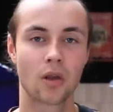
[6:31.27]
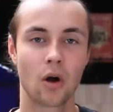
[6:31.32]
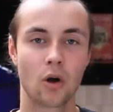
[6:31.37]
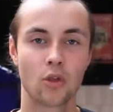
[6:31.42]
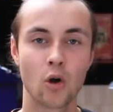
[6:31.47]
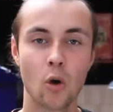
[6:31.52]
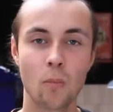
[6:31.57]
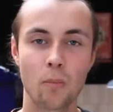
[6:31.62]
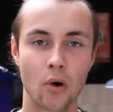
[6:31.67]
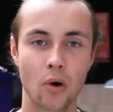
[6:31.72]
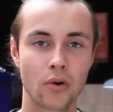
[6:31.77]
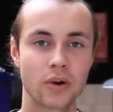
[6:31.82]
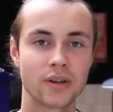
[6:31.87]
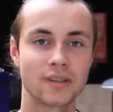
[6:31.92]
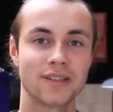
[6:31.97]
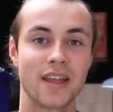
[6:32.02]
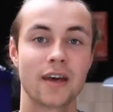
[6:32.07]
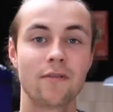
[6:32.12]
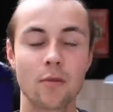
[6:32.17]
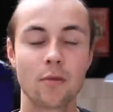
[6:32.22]
Although
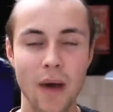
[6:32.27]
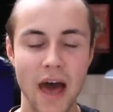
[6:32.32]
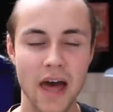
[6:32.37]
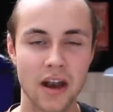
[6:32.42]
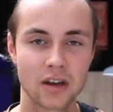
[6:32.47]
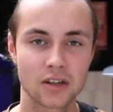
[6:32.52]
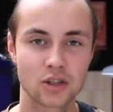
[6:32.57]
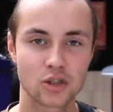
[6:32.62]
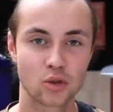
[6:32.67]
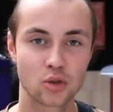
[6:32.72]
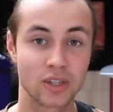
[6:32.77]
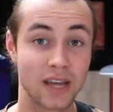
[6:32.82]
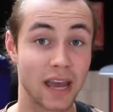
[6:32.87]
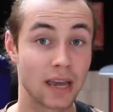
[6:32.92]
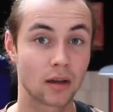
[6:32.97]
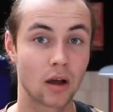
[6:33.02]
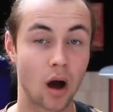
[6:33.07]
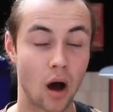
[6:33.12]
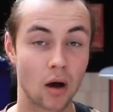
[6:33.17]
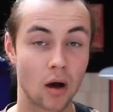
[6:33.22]
Boris never managed to
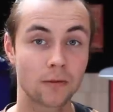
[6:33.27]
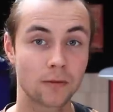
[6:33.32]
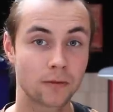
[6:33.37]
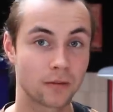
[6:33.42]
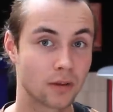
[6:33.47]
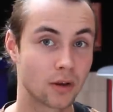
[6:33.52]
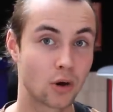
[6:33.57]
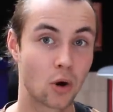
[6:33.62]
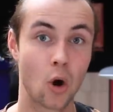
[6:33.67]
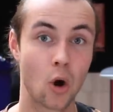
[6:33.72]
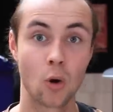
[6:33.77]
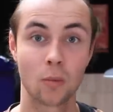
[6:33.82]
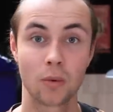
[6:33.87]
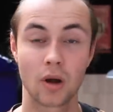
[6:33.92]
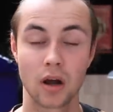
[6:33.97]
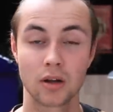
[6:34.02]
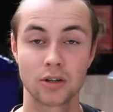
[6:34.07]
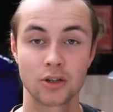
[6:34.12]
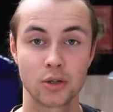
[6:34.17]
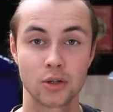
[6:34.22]
take off in their home
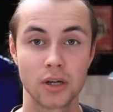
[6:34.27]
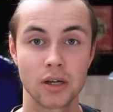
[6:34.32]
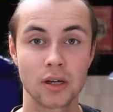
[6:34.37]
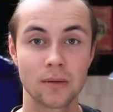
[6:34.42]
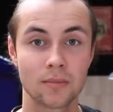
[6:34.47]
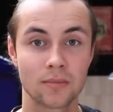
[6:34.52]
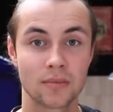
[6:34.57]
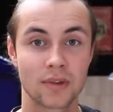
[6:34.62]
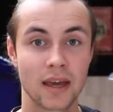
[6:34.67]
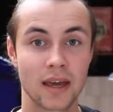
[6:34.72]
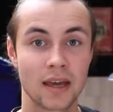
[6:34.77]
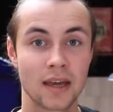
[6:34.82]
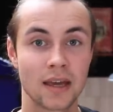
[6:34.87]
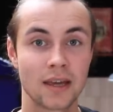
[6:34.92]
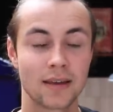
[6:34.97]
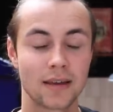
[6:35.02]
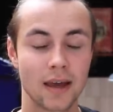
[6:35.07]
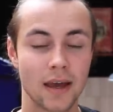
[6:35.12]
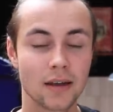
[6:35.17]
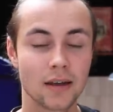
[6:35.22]
country,
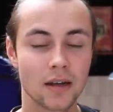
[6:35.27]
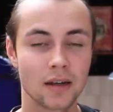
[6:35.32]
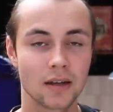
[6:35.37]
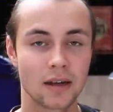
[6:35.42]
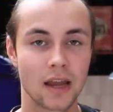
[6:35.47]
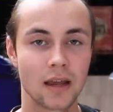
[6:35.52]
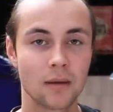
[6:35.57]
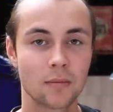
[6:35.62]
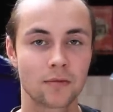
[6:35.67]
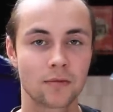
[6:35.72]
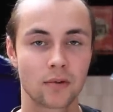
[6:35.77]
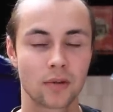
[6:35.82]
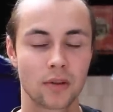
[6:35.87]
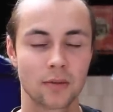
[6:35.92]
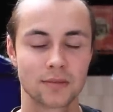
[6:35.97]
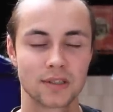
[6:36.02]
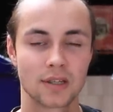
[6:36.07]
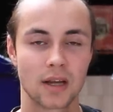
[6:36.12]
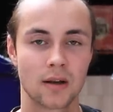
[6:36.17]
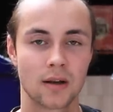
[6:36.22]
they gained a name for
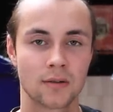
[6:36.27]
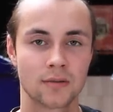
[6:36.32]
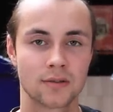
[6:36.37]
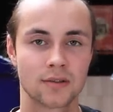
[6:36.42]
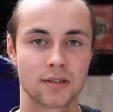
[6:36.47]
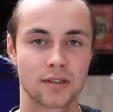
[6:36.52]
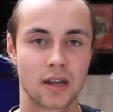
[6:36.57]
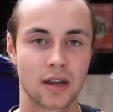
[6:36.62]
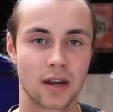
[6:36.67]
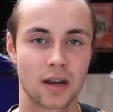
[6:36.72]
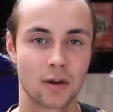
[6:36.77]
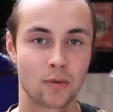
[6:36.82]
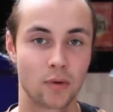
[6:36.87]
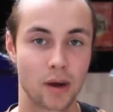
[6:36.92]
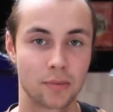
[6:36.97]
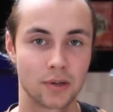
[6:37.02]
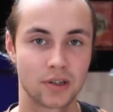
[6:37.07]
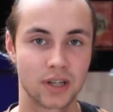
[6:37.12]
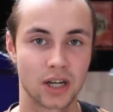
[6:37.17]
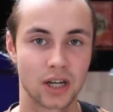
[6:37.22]
themselves and a
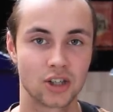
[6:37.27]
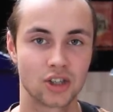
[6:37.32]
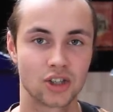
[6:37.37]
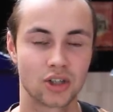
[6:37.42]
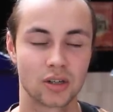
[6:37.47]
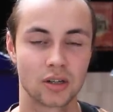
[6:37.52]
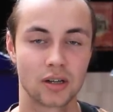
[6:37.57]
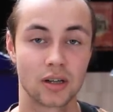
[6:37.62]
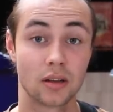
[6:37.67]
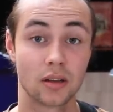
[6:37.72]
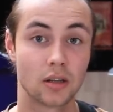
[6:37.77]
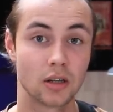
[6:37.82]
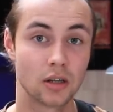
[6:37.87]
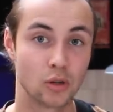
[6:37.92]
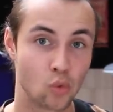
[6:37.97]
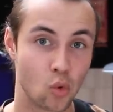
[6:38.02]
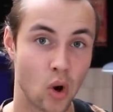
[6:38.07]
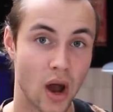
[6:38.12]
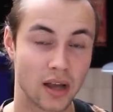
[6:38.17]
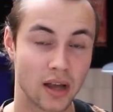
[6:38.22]
reputation in the
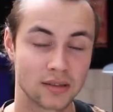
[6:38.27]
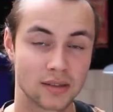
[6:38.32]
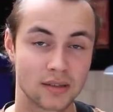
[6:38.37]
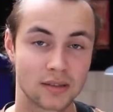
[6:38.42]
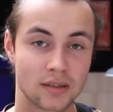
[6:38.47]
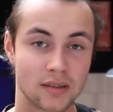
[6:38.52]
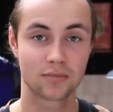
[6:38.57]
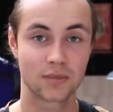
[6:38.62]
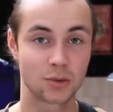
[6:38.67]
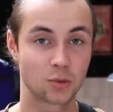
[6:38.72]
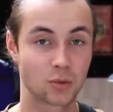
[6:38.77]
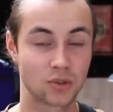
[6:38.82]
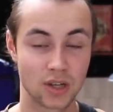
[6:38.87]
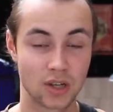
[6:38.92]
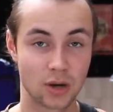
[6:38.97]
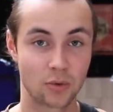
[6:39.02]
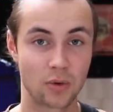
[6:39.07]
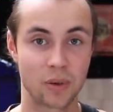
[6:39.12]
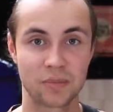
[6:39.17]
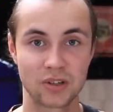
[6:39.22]
US. This was
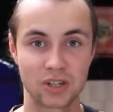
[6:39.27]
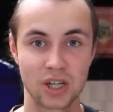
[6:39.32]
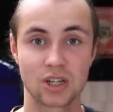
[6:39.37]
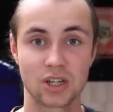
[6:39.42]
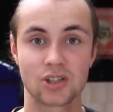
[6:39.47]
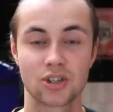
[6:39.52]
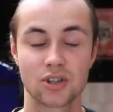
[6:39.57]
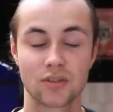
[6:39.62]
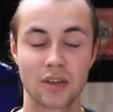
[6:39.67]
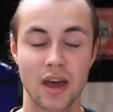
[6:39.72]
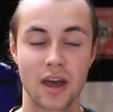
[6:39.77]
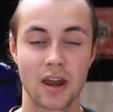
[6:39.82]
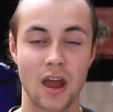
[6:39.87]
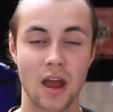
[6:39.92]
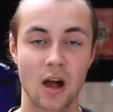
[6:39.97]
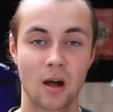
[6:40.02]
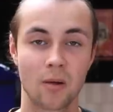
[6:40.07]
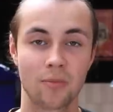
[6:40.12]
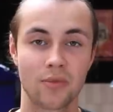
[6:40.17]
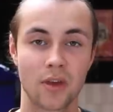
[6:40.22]
a reputation that
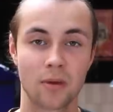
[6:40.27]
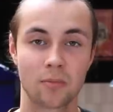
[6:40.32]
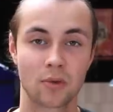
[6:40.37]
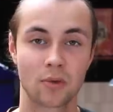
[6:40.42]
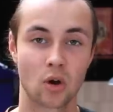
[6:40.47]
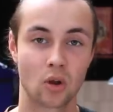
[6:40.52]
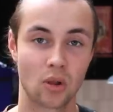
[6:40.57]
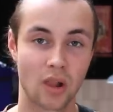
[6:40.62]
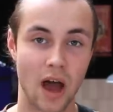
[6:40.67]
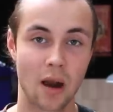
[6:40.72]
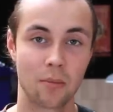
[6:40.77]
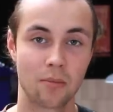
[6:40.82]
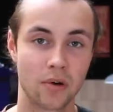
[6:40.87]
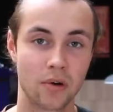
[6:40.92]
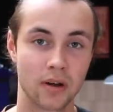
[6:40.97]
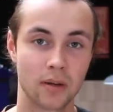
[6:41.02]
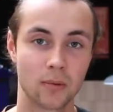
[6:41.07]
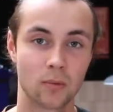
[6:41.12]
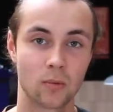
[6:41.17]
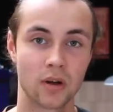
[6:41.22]
helped them
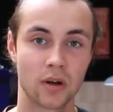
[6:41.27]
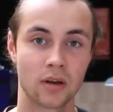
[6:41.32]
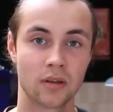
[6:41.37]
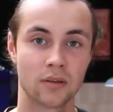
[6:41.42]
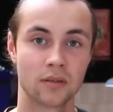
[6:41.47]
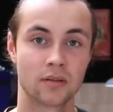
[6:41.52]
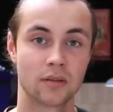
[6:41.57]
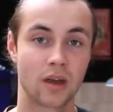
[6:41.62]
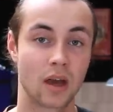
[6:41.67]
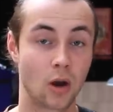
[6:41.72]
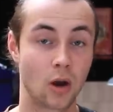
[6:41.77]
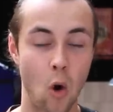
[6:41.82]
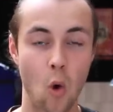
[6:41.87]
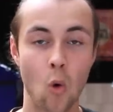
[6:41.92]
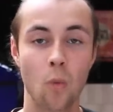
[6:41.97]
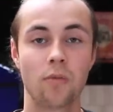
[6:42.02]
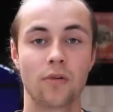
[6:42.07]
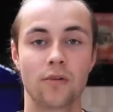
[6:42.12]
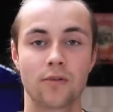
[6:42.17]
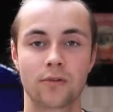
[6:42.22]
collaborate with and
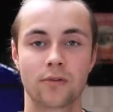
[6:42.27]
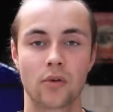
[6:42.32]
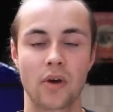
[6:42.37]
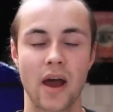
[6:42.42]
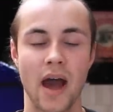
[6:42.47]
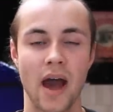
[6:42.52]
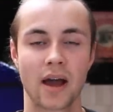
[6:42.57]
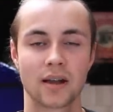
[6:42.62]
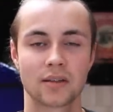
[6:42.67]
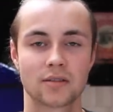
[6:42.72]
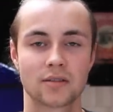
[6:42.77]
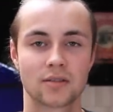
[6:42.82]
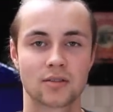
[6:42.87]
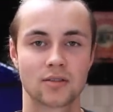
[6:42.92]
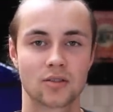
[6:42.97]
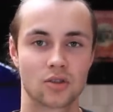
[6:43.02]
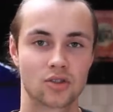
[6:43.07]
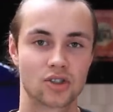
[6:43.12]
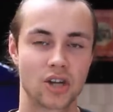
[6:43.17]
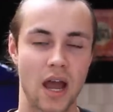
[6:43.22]
open for acts
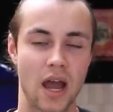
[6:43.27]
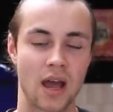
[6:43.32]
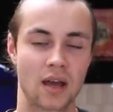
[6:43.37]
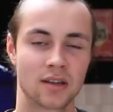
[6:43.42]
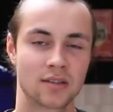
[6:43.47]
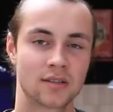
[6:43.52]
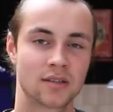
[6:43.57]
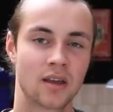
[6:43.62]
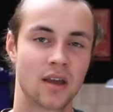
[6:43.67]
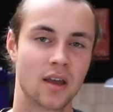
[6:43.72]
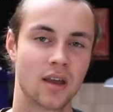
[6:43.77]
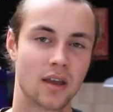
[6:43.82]
such as